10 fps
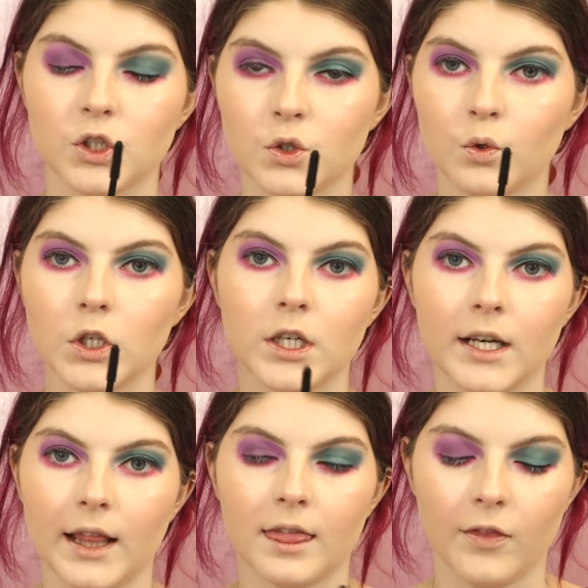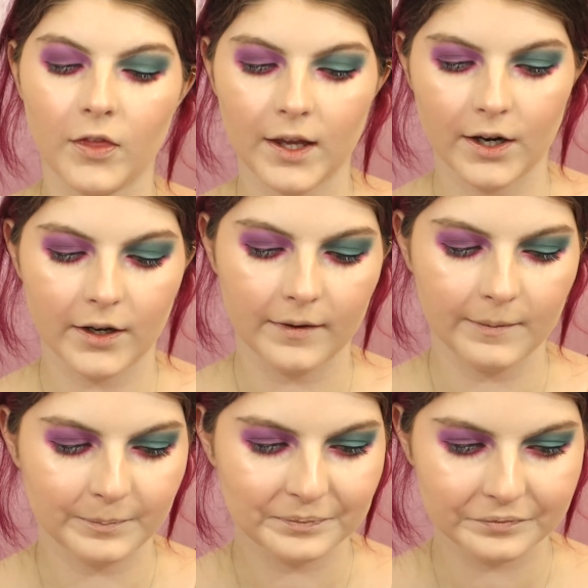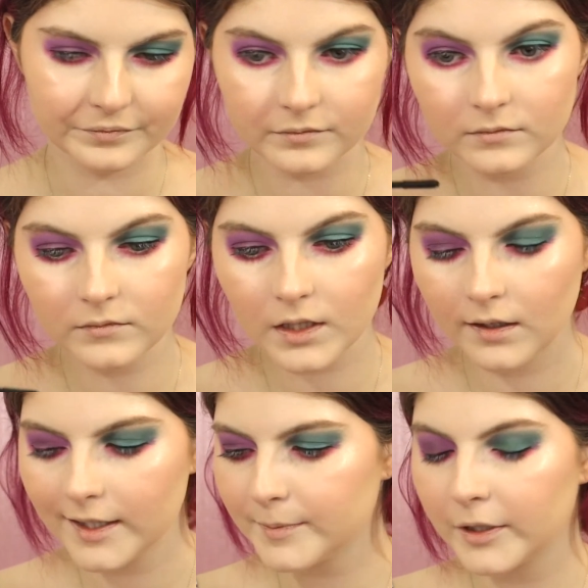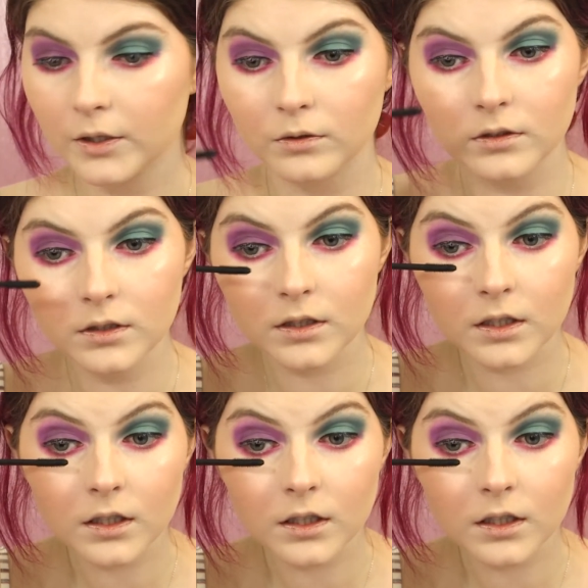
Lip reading: shorter and thicker. That's pretty cool.